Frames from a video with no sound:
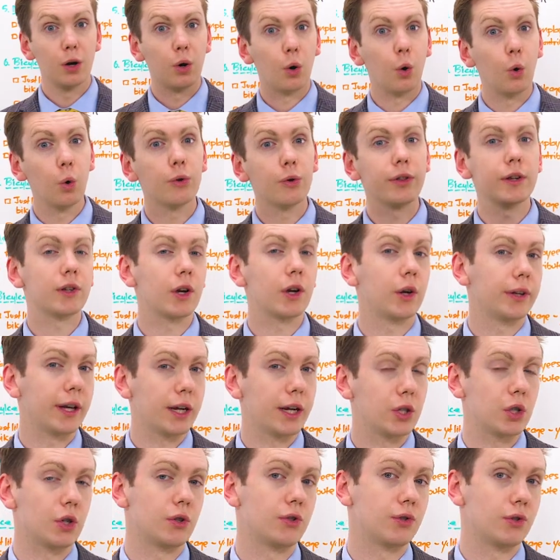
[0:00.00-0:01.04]
All the
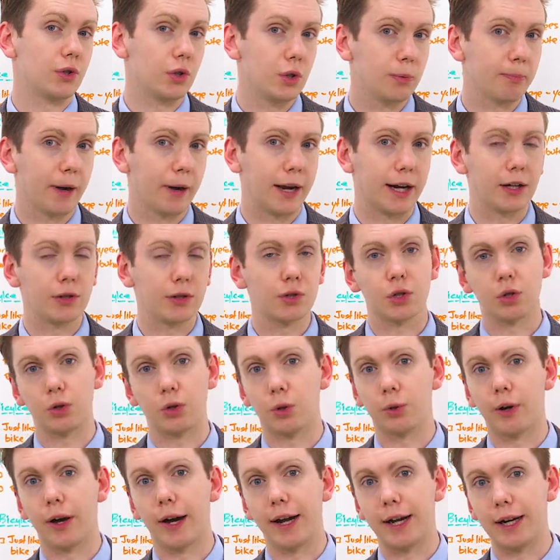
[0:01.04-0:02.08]
donations you make
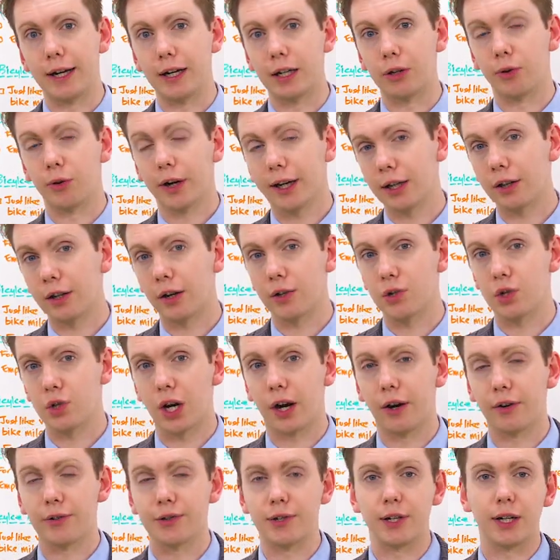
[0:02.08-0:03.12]
to a recognised
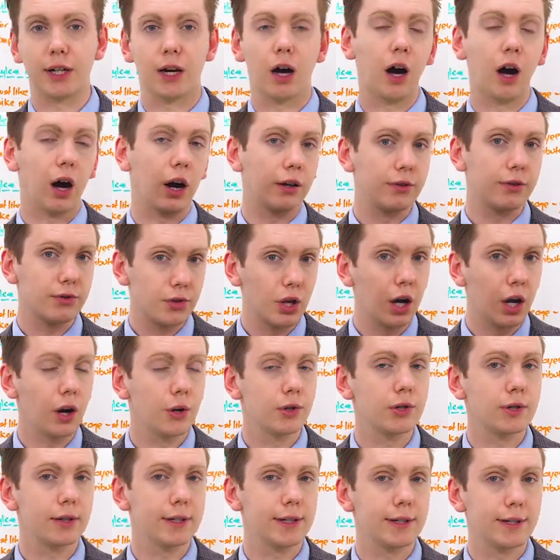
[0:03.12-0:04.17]
charity are
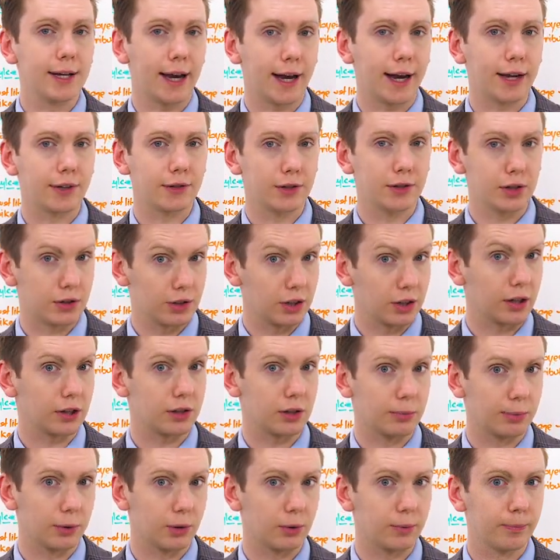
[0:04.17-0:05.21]
totally tax
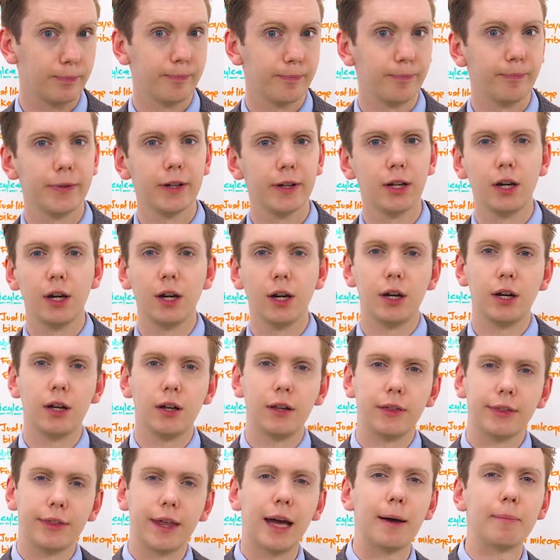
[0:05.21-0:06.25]
deductible.
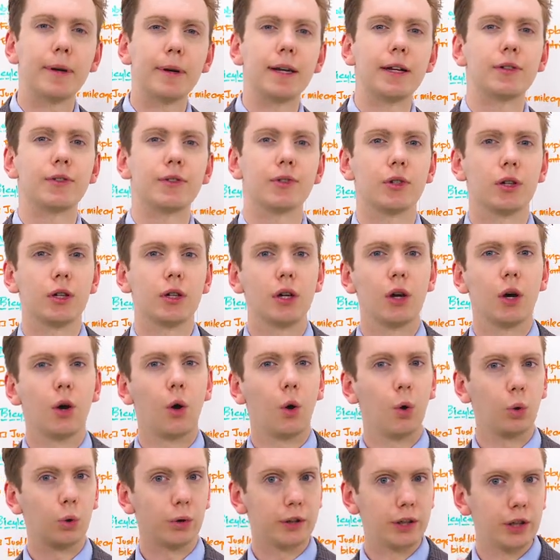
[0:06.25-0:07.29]
That means
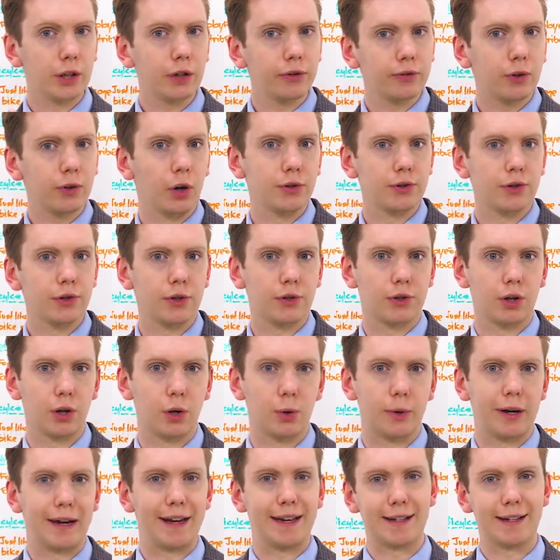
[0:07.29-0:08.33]
all you've got to
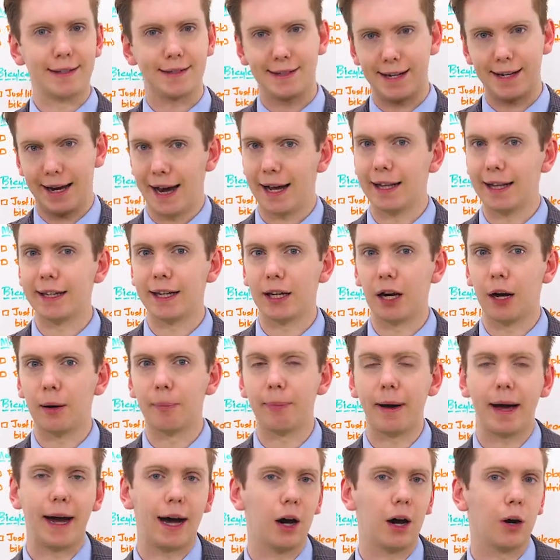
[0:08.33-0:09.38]
do is tally
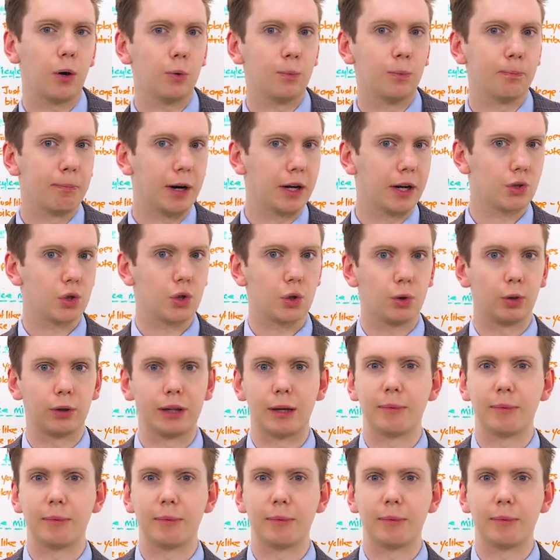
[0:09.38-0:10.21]
up how much your